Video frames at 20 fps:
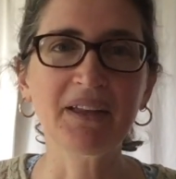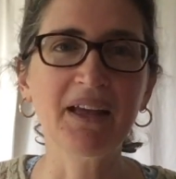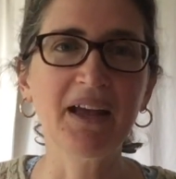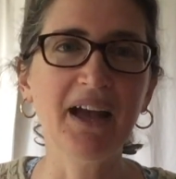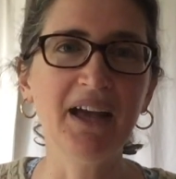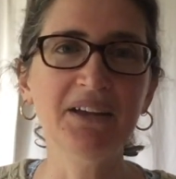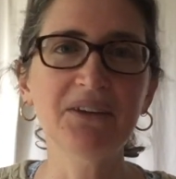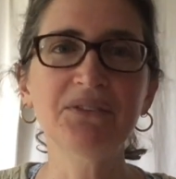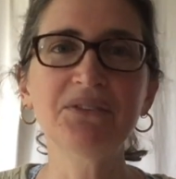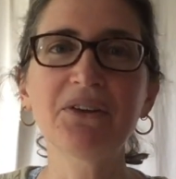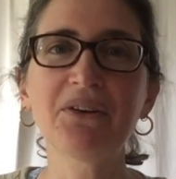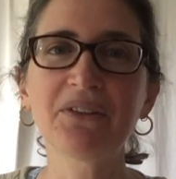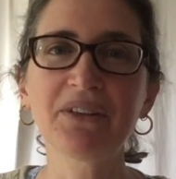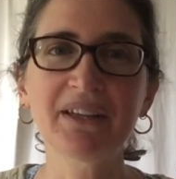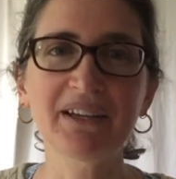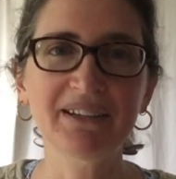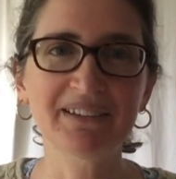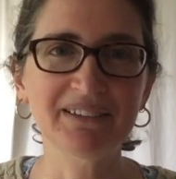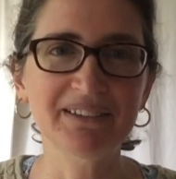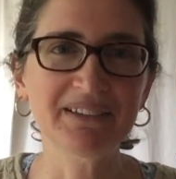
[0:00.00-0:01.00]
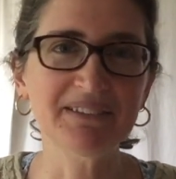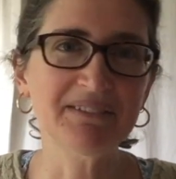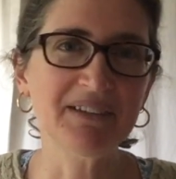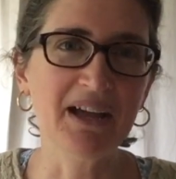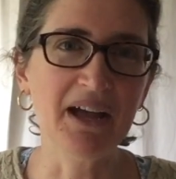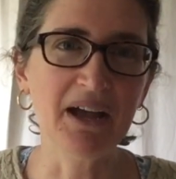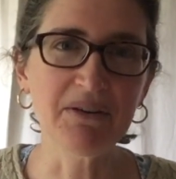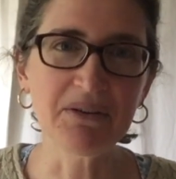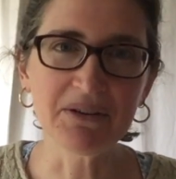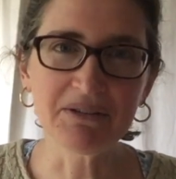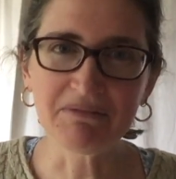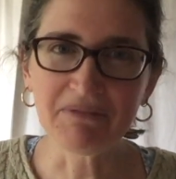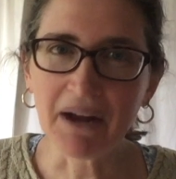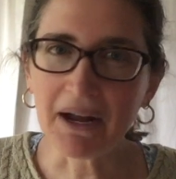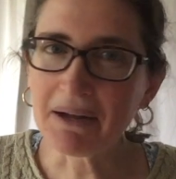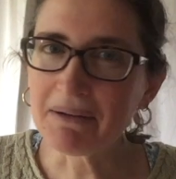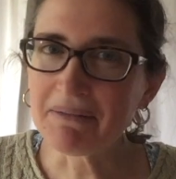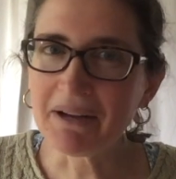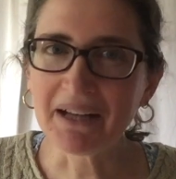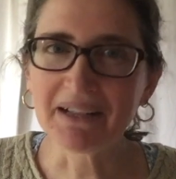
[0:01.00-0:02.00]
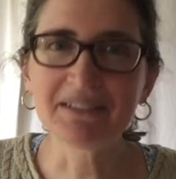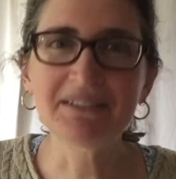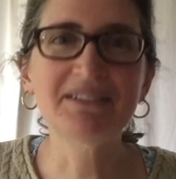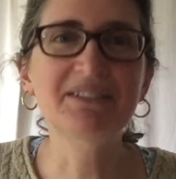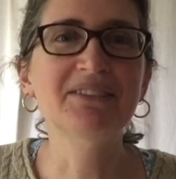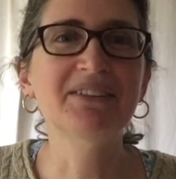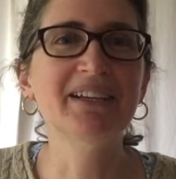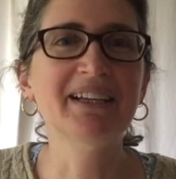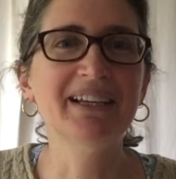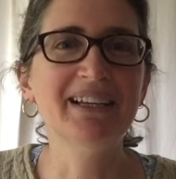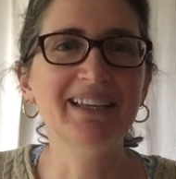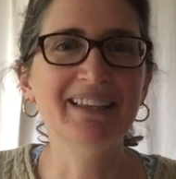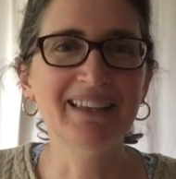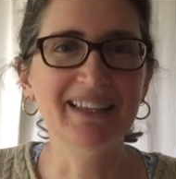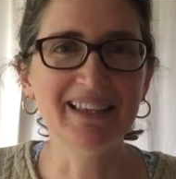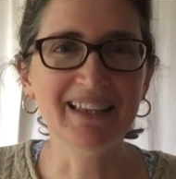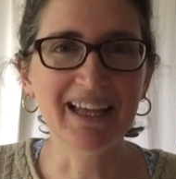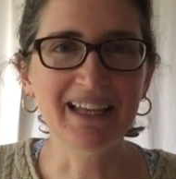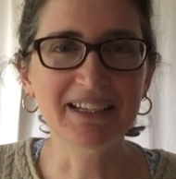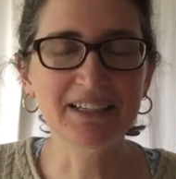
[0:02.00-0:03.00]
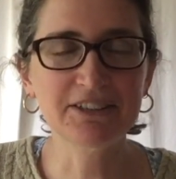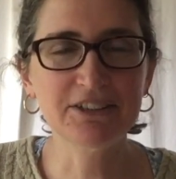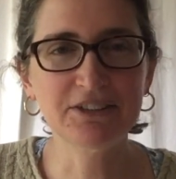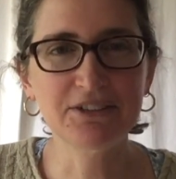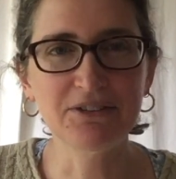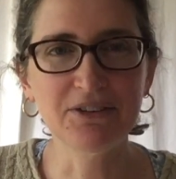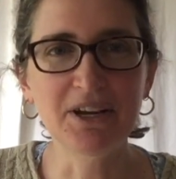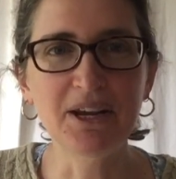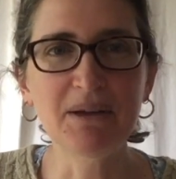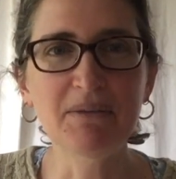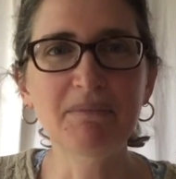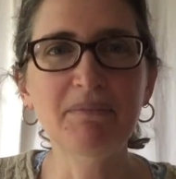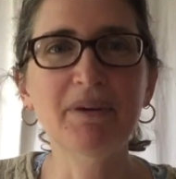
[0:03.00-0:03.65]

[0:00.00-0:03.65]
I don't know that I would recommend doing anything that extreme,